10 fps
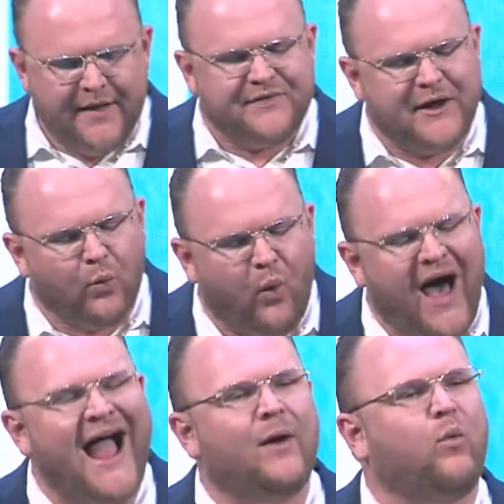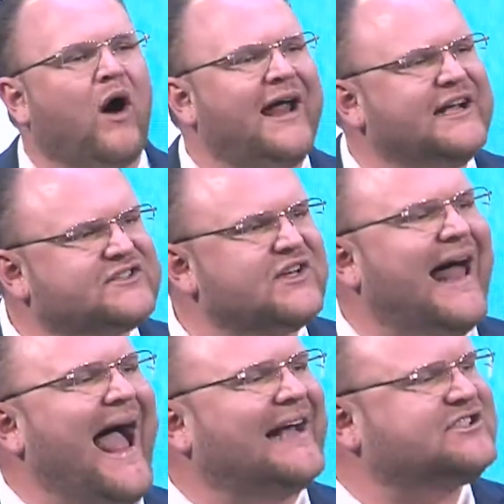then why were his
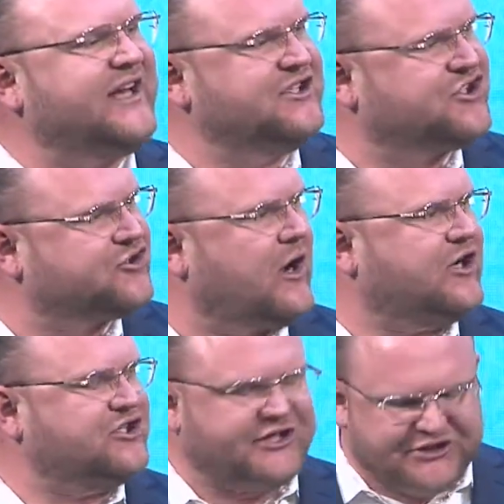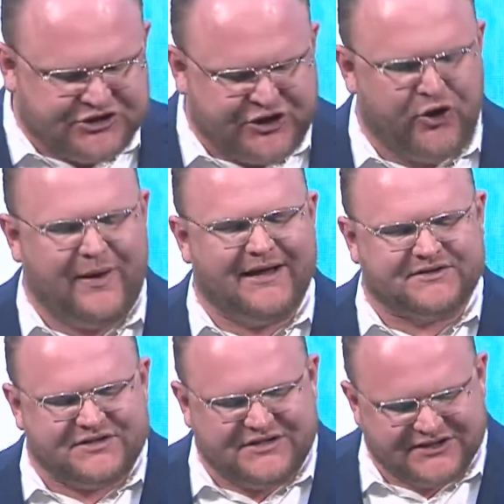last instructions to his
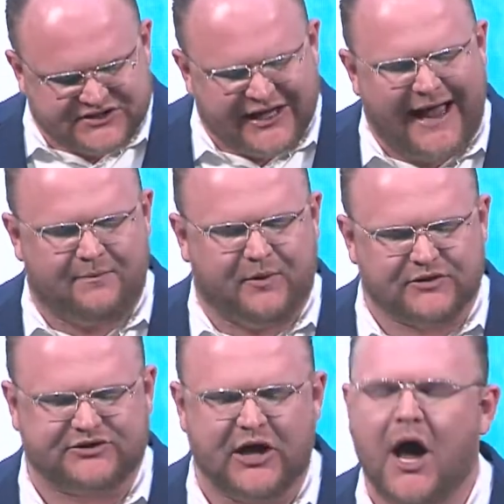disciples